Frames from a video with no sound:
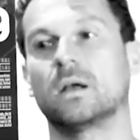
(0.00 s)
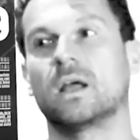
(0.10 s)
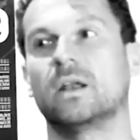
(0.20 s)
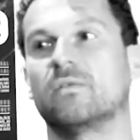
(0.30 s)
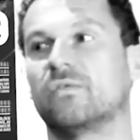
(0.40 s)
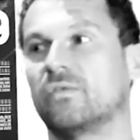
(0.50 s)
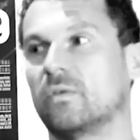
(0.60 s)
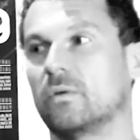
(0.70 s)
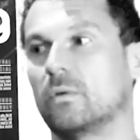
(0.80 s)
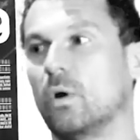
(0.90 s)
kind of
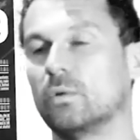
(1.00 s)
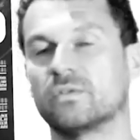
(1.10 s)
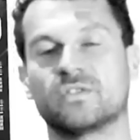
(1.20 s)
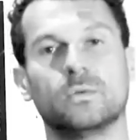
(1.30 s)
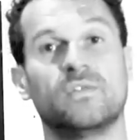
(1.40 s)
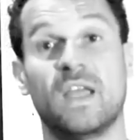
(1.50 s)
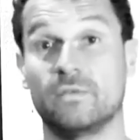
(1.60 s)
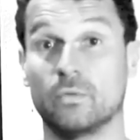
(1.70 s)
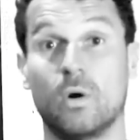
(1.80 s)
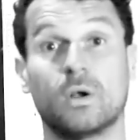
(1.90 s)
alt sort of
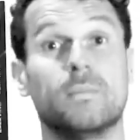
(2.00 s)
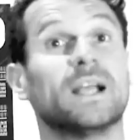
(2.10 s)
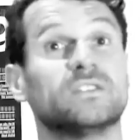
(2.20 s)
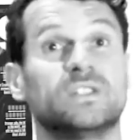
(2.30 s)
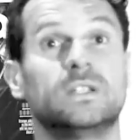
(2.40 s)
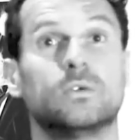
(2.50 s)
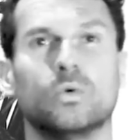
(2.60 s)
heavy rock magazine